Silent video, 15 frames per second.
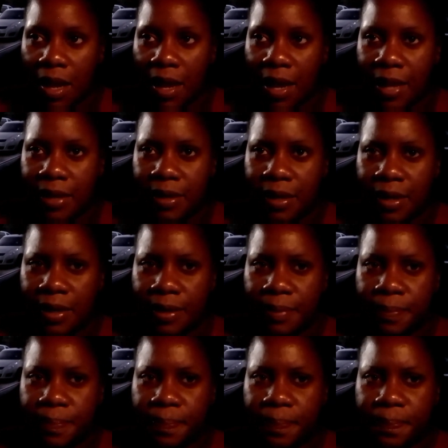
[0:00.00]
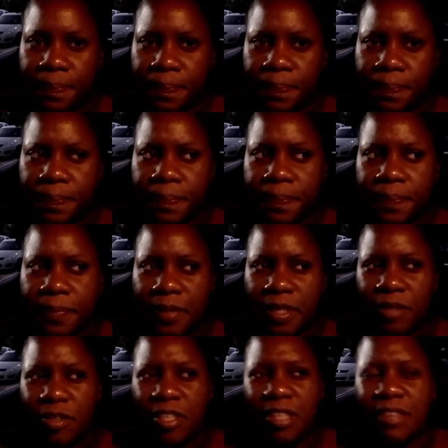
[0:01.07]
And you
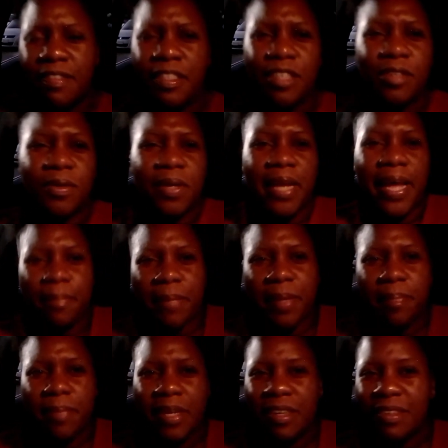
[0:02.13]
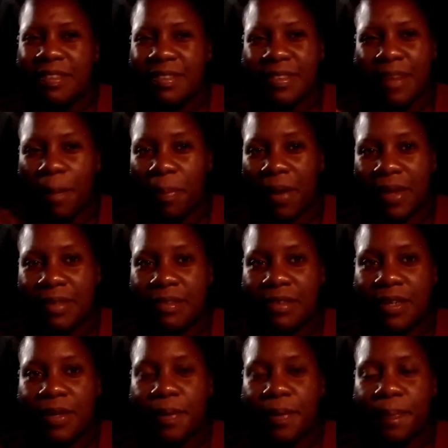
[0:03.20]
reach a stage, you know, like, me just stop
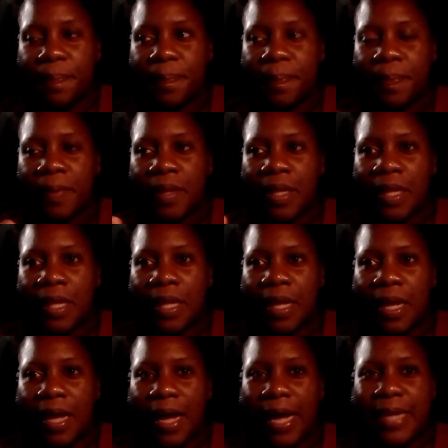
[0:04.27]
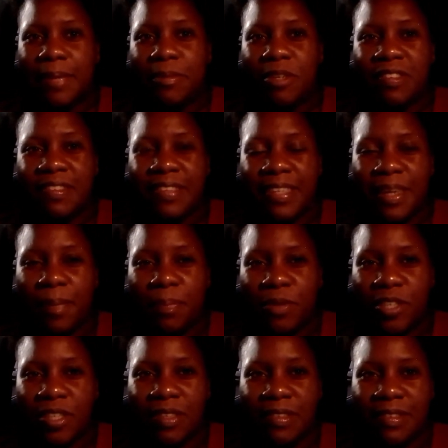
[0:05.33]
answering. And him just still
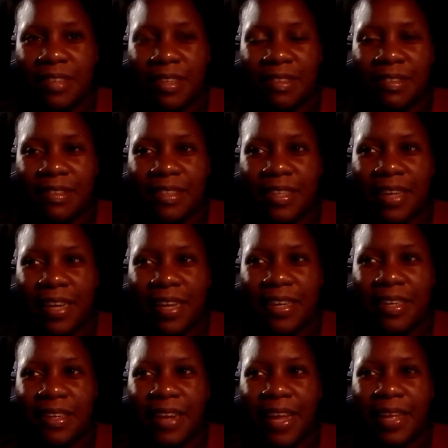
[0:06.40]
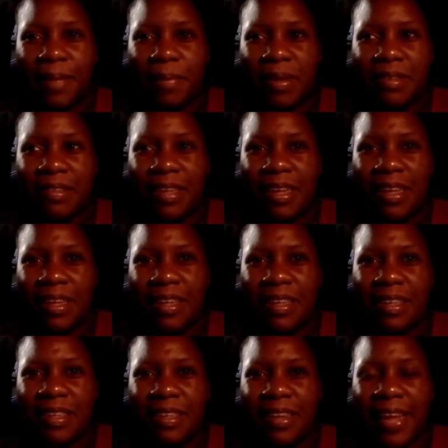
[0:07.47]
push the sex thing. And like, he must say,
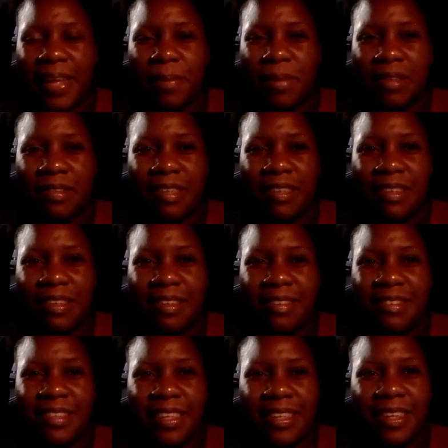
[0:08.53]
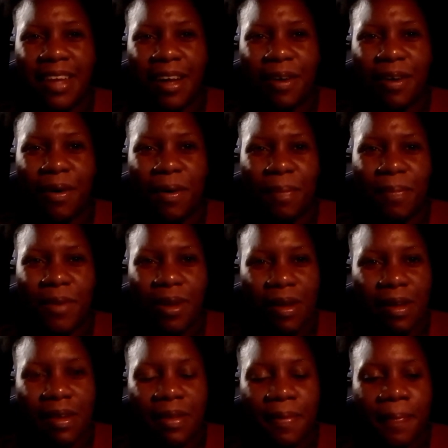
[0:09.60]
you still not come now?
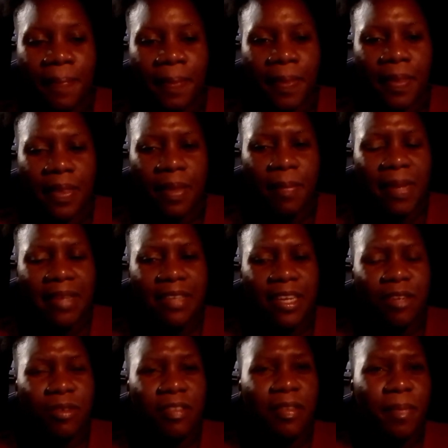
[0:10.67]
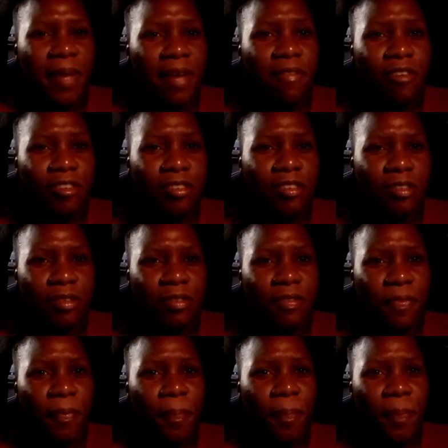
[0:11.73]
So I say, you know, so I have
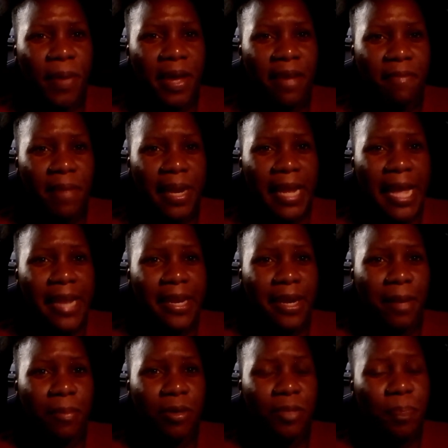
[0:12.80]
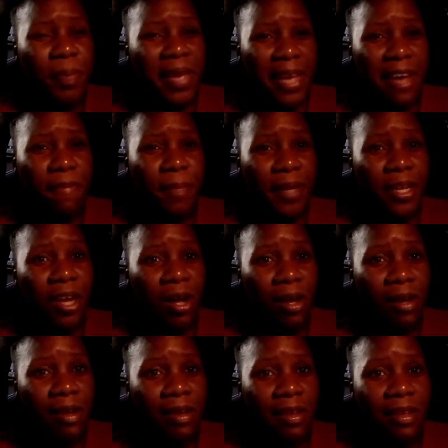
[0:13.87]
100,000 for pay off by the end of the month. Pay off for me now.
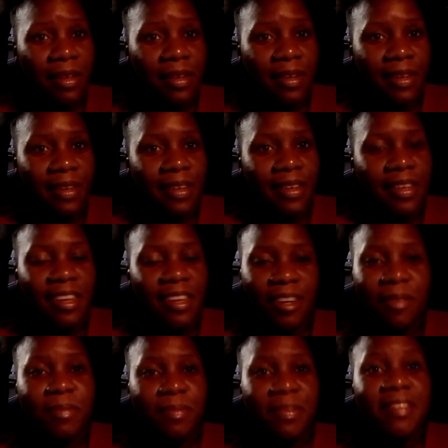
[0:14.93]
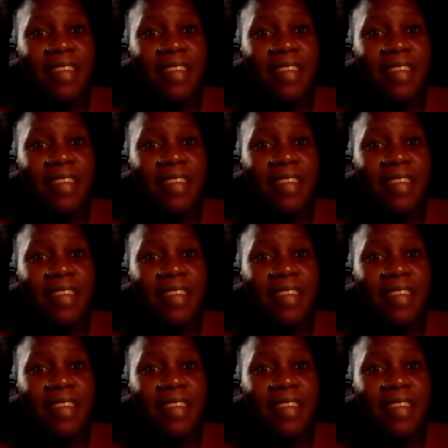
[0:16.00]
You know,